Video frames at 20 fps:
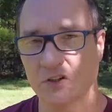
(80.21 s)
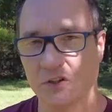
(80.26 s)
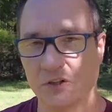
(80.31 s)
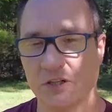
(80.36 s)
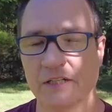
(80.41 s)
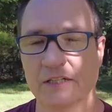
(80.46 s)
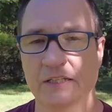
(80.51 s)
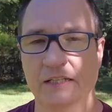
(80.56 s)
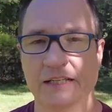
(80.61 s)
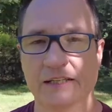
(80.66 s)

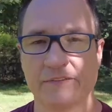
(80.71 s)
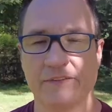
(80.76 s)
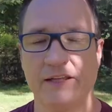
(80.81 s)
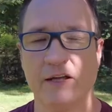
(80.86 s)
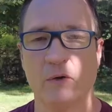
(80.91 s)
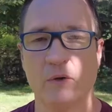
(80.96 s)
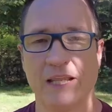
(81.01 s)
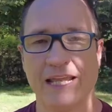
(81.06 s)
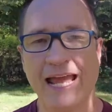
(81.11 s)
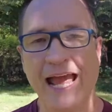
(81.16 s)
currently
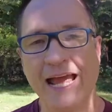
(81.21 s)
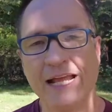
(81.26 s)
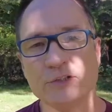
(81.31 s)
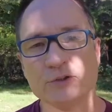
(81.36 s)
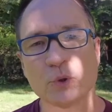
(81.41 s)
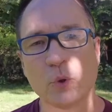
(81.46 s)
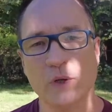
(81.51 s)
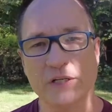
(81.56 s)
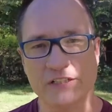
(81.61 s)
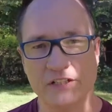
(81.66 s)
the only
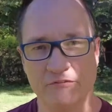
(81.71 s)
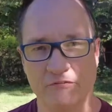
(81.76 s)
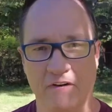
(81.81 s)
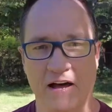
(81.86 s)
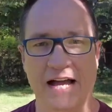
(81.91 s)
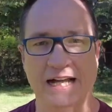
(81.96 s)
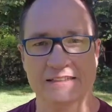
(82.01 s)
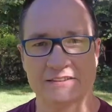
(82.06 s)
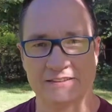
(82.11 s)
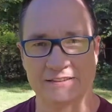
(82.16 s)
Android
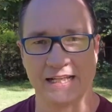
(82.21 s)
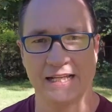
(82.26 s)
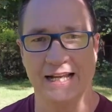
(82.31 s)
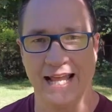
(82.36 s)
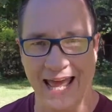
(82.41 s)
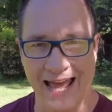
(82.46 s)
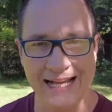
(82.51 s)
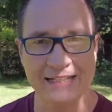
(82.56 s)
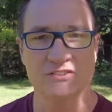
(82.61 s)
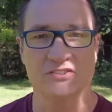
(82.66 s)
device that
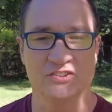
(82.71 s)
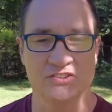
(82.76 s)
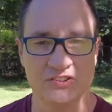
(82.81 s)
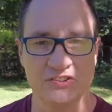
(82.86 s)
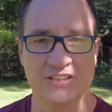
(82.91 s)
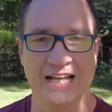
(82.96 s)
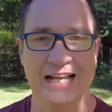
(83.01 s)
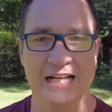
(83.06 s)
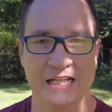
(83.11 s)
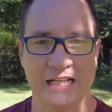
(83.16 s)
has a
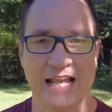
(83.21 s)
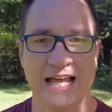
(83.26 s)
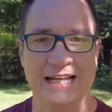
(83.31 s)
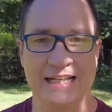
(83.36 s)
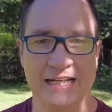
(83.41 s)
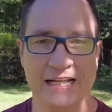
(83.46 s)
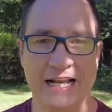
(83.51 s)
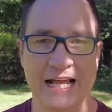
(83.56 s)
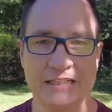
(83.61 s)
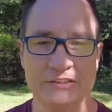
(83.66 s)

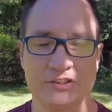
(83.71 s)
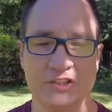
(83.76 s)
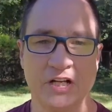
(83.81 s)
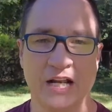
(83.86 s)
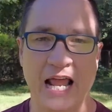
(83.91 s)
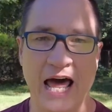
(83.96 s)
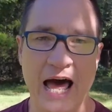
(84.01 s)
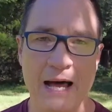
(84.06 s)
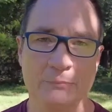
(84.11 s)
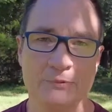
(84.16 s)
satellite
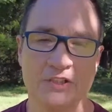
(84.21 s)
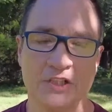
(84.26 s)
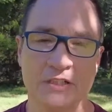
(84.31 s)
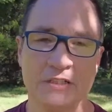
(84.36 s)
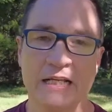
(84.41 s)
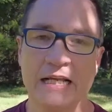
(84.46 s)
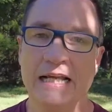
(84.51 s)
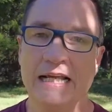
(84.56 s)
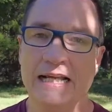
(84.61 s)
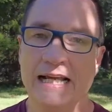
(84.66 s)
connection
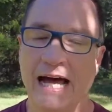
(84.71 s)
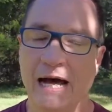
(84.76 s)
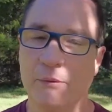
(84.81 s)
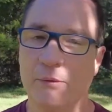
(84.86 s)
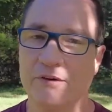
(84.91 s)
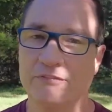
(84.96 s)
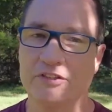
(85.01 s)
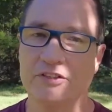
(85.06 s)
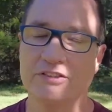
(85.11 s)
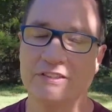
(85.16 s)
option.
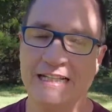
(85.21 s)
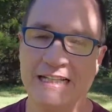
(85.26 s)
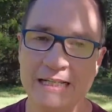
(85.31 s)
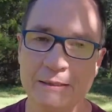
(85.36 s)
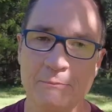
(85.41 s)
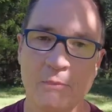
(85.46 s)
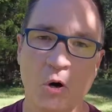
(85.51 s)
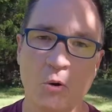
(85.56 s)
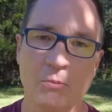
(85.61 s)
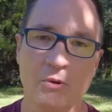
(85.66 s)
However,
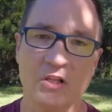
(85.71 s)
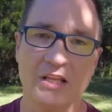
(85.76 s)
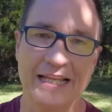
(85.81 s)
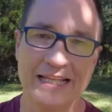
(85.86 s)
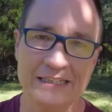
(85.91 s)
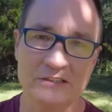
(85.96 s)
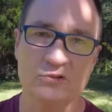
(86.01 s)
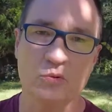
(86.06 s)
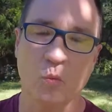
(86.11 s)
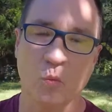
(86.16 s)
T-Mobile
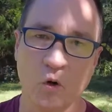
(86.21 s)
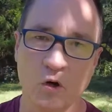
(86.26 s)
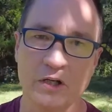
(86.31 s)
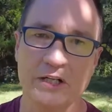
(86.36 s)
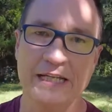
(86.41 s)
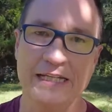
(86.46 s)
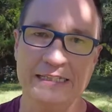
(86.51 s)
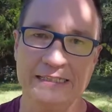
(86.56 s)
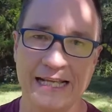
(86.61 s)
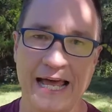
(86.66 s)
is
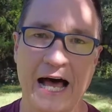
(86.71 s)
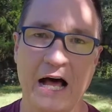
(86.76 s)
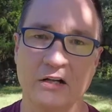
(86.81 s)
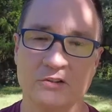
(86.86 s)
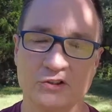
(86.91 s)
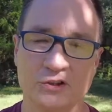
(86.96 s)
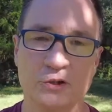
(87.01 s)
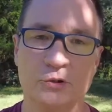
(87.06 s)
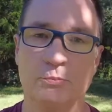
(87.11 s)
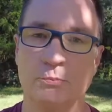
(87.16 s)
working
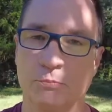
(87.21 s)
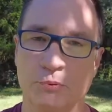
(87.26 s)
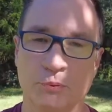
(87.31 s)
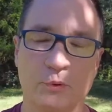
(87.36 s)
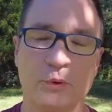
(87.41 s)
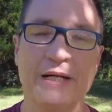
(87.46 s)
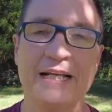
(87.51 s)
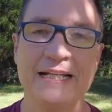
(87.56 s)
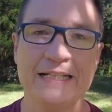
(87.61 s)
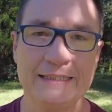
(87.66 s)
now to
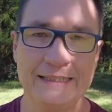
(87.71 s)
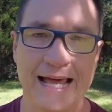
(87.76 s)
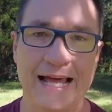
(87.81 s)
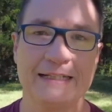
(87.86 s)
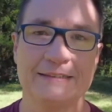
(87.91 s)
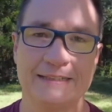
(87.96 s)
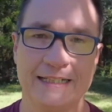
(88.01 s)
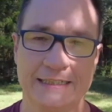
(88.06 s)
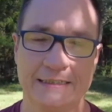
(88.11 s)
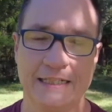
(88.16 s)
bring
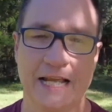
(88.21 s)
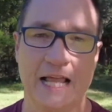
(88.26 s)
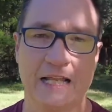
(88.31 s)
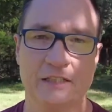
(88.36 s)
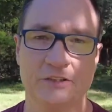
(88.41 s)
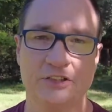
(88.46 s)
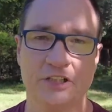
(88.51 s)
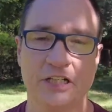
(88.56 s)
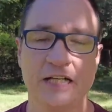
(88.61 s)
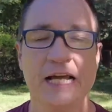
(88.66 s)
that
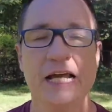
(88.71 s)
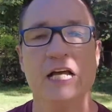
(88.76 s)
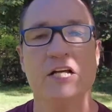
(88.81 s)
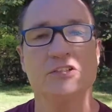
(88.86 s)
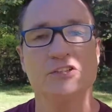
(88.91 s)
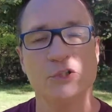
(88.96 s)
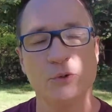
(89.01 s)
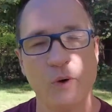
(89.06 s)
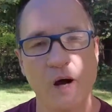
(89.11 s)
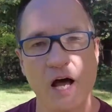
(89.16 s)
technology
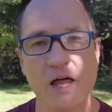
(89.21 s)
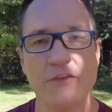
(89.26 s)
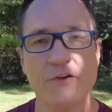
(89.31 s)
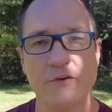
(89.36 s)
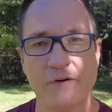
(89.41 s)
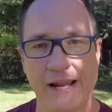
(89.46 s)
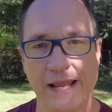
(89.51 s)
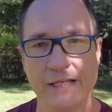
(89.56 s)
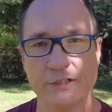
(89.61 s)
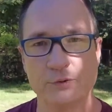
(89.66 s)
to
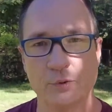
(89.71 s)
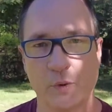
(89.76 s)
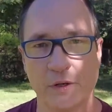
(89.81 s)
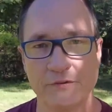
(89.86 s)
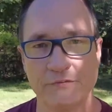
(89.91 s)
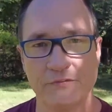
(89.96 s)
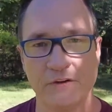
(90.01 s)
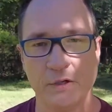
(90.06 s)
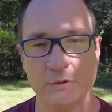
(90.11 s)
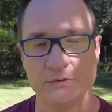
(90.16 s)
other
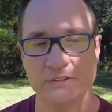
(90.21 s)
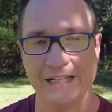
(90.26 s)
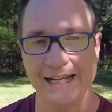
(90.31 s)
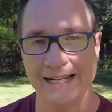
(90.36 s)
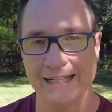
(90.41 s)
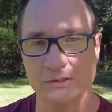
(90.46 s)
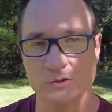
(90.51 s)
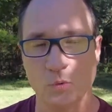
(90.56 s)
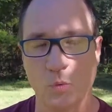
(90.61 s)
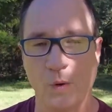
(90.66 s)
Android phones.
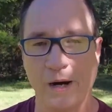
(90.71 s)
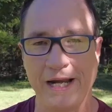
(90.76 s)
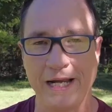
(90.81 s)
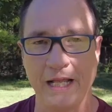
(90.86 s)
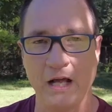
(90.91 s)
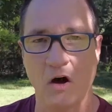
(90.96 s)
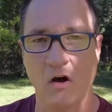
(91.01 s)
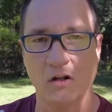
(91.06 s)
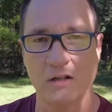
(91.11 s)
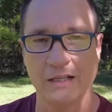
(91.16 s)
It is
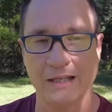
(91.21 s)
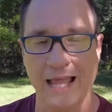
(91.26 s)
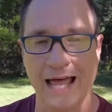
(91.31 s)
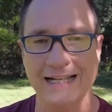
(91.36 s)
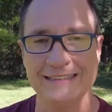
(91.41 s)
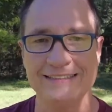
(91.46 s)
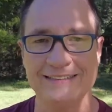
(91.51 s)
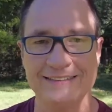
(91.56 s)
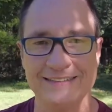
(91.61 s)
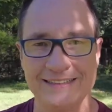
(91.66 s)
waiting on
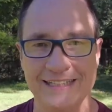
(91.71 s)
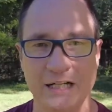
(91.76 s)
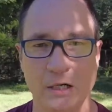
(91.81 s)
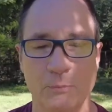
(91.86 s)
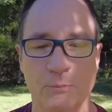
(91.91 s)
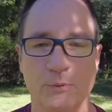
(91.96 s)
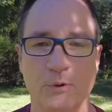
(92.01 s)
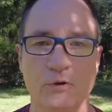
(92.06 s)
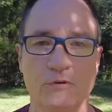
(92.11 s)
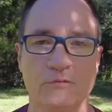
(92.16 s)
licensing
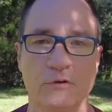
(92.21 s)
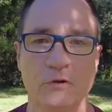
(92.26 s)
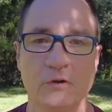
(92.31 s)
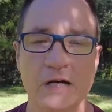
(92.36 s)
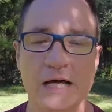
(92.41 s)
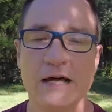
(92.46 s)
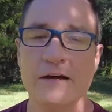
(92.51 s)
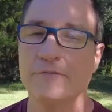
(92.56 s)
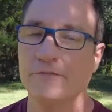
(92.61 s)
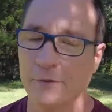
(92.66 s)
approval
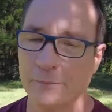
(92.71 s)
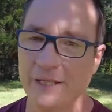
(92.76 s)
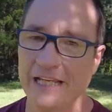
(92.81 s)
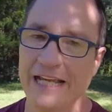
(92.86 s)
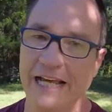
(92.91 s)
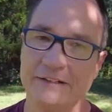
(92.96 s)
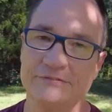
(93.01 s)
from the